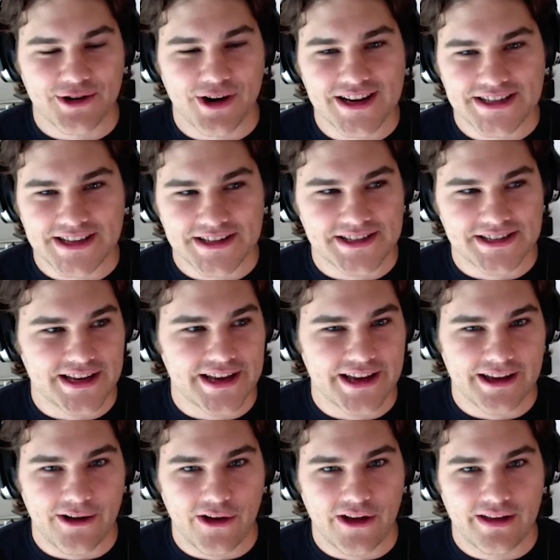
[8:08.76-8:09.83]
crazy to
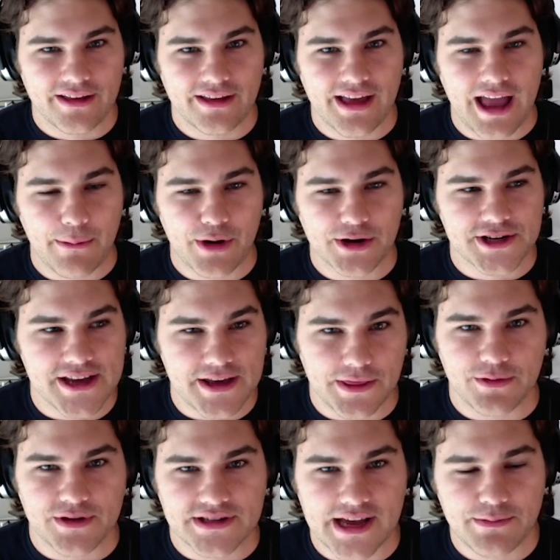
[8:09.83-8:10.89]
see how much
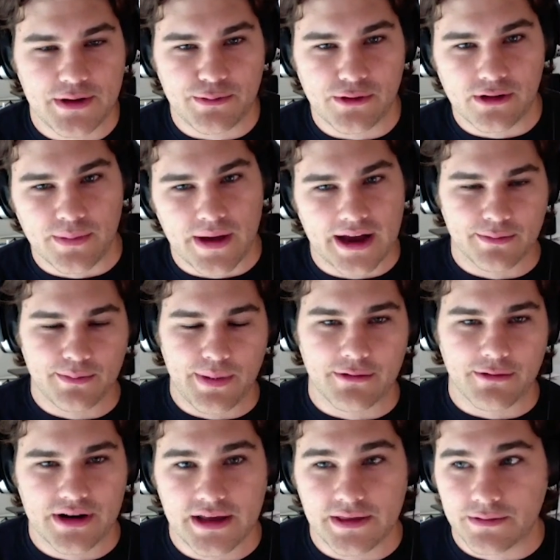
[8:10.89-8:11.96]
ETH we send people
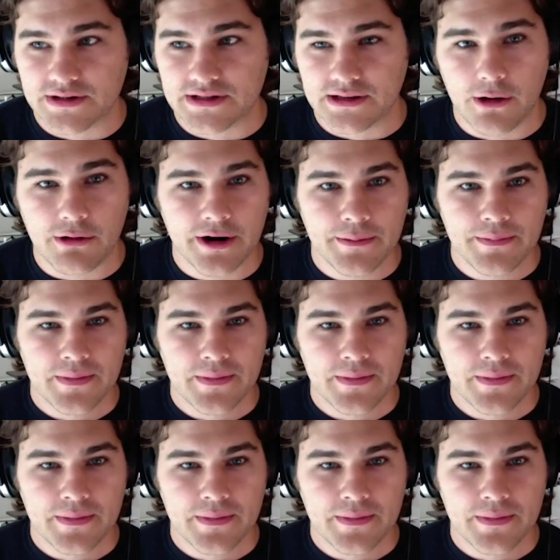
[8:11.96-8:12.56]
back when ETH was lower.